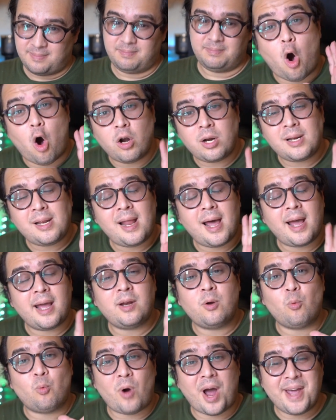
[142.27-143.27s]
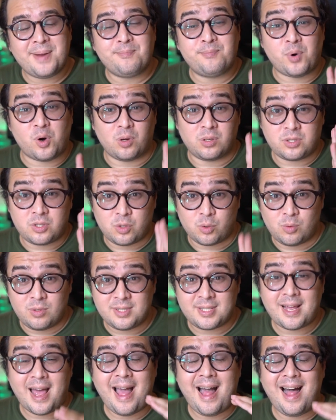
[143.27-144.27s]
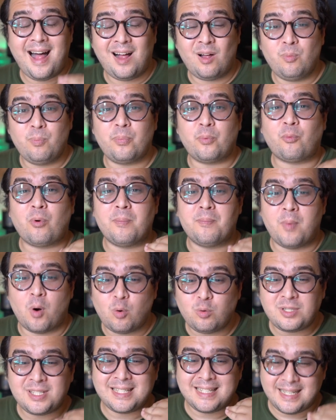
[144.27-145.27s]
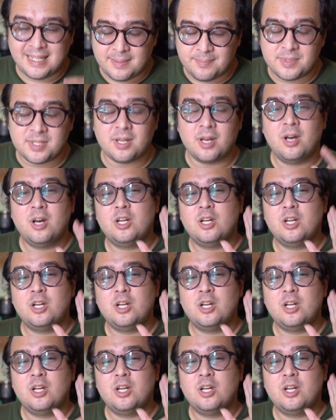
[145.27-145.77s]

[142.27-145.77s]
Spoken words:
Online whiteboard tools help remote teams